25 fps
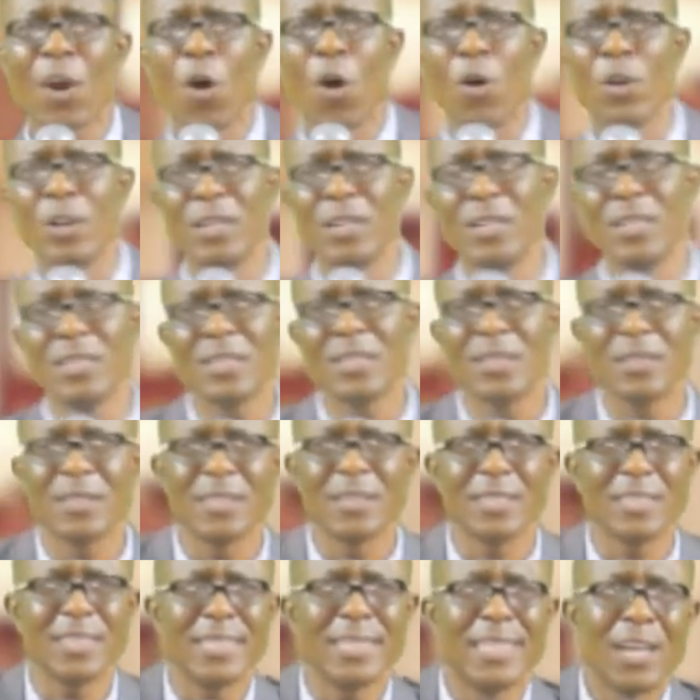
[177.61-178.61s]
on
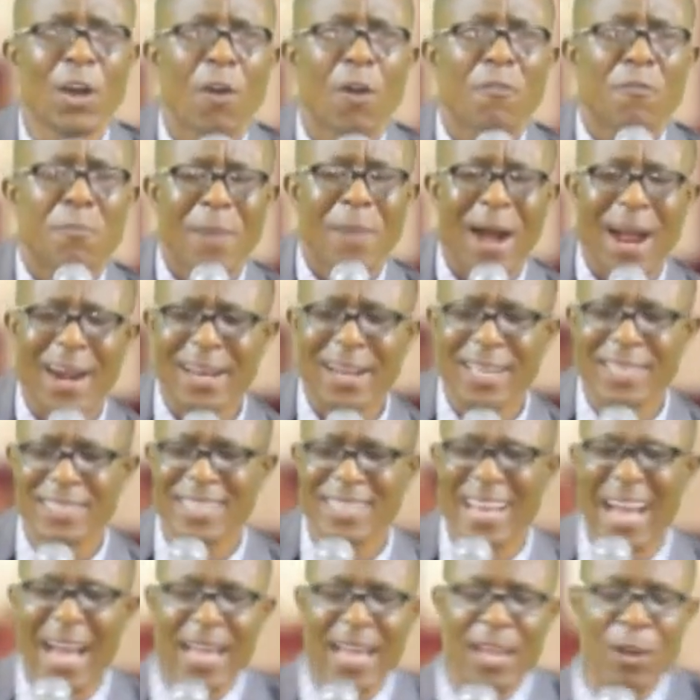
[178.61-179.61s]
the day of marriage
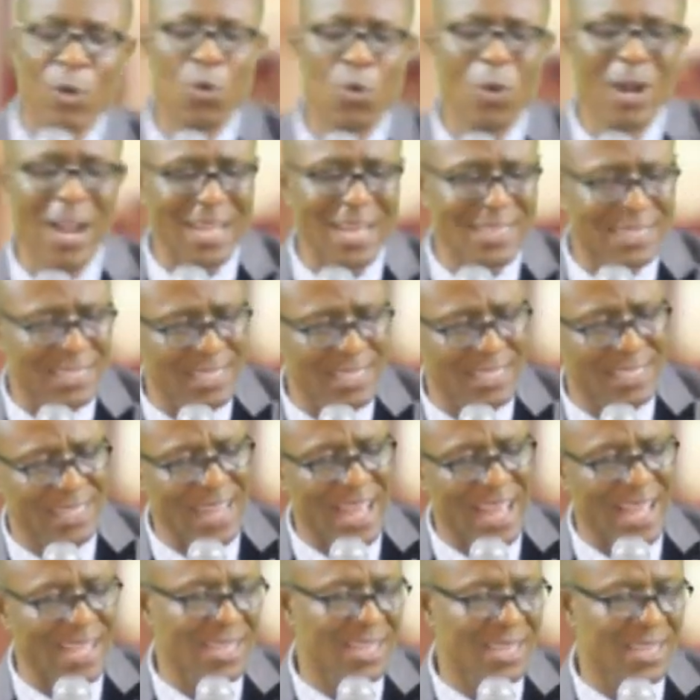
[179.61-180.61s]
that I look at it
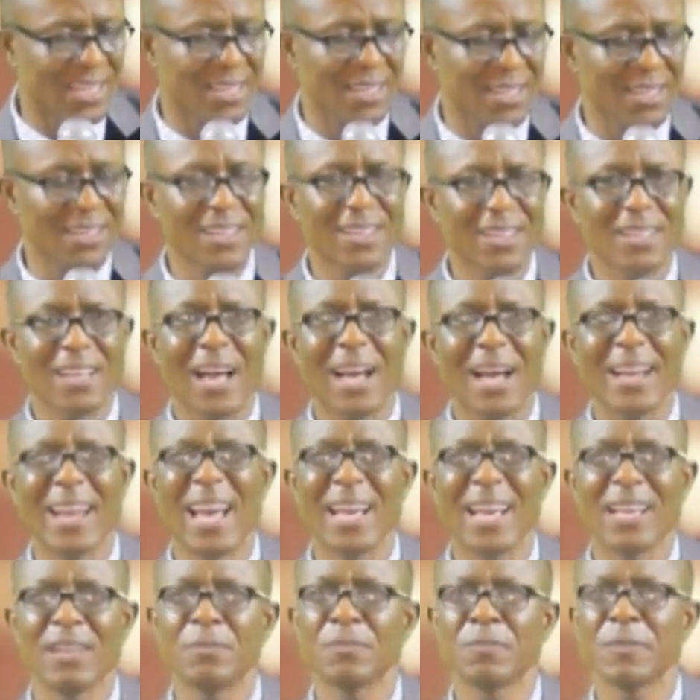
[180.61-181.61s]
like, and
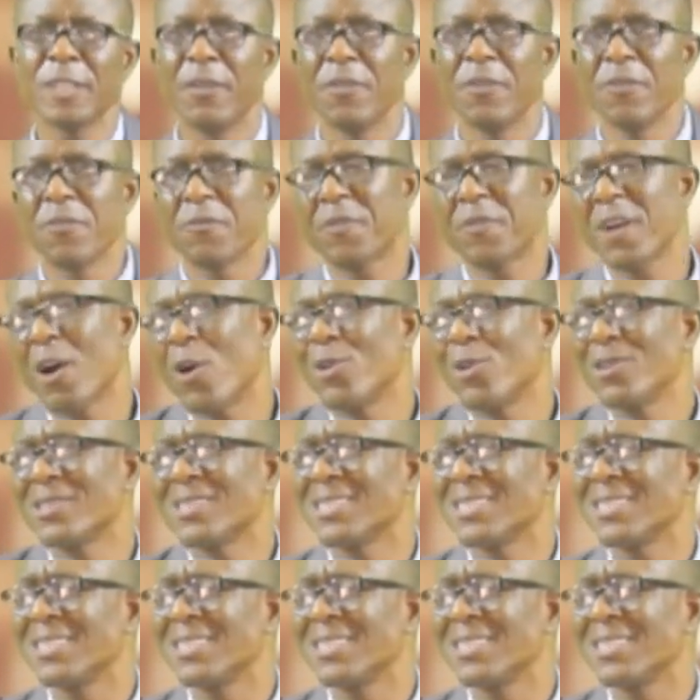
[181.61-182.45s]
I felt